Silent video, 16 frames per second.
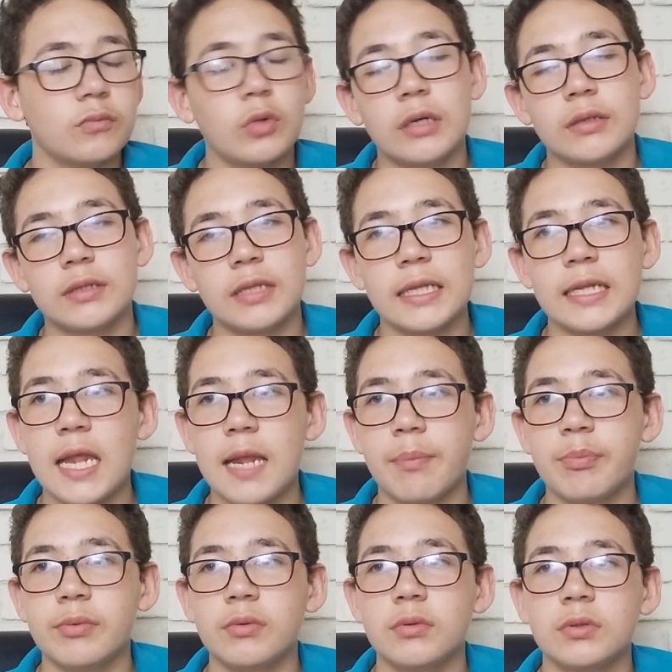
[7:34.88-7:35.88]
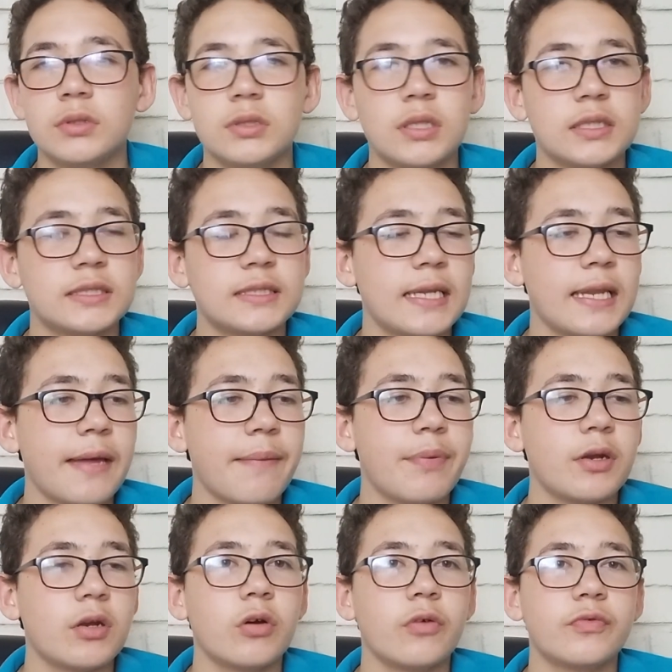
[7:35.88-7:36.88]
well, that doesn't
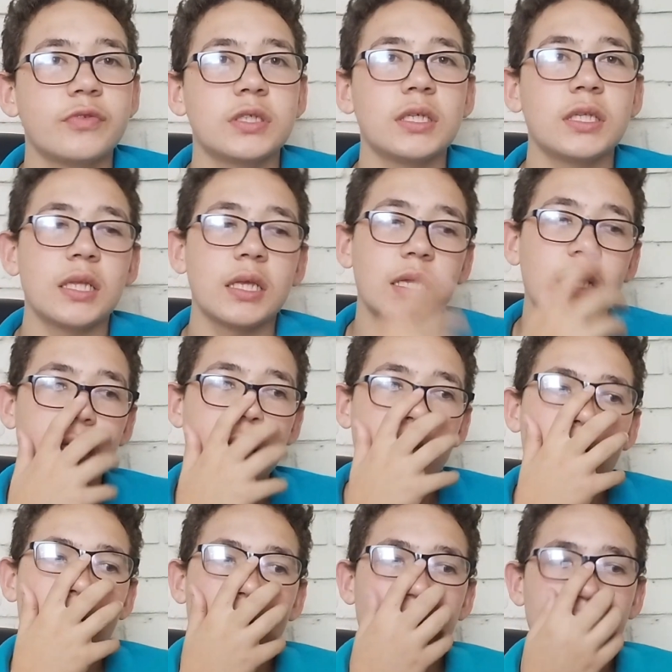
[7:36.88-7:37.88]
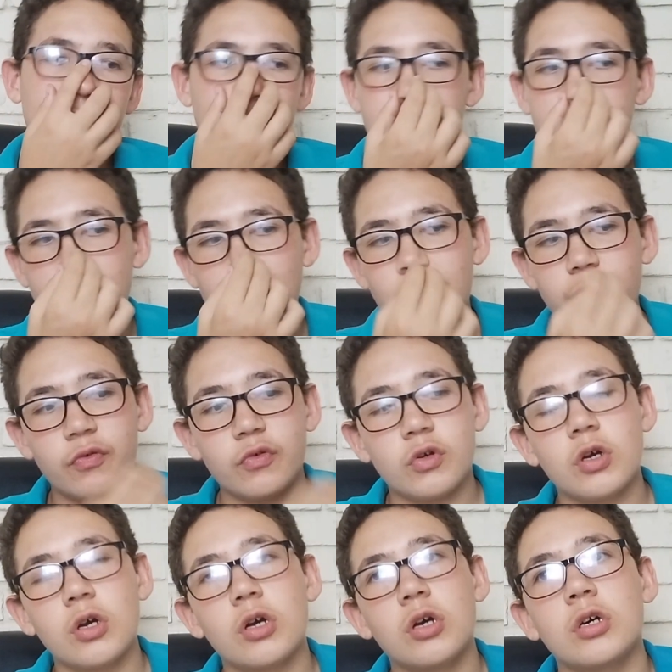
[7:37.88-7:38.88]
happen often. You've
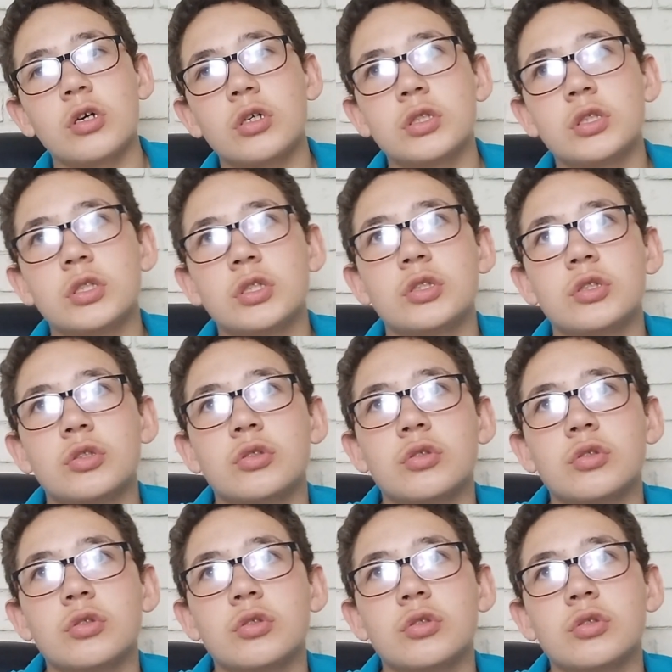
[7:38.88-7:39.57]
got,